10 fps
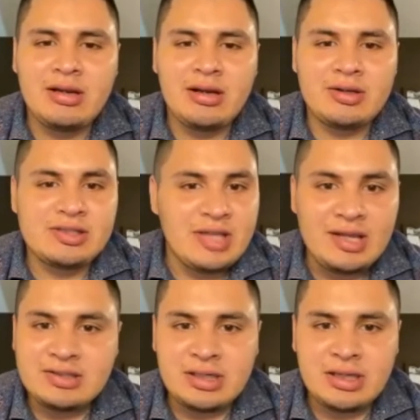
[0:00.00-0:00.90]
our
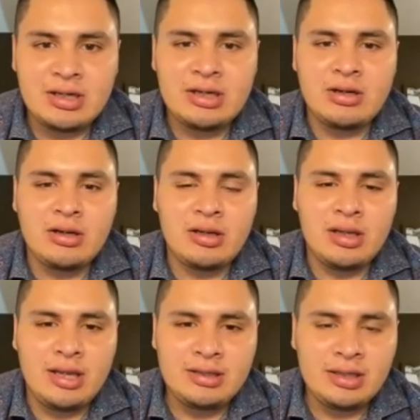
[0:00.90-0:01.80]
states and
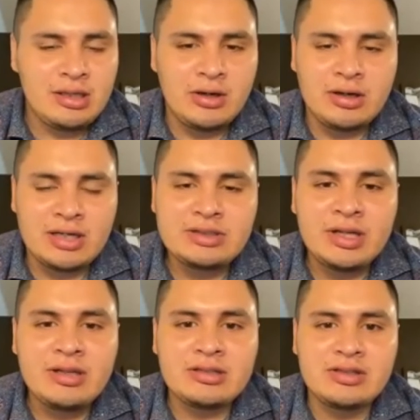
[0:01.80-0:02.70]
in our
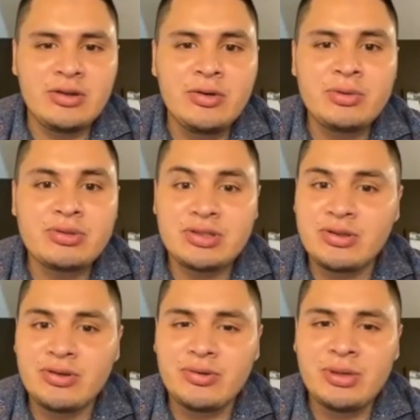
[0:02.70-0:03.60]
country due
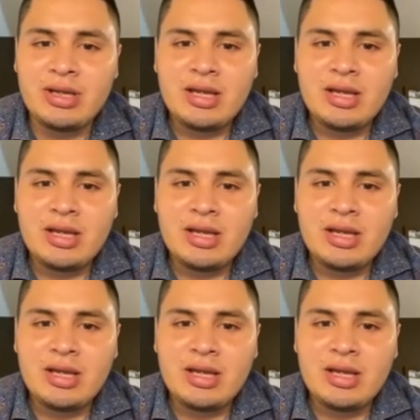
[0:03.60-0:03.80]
to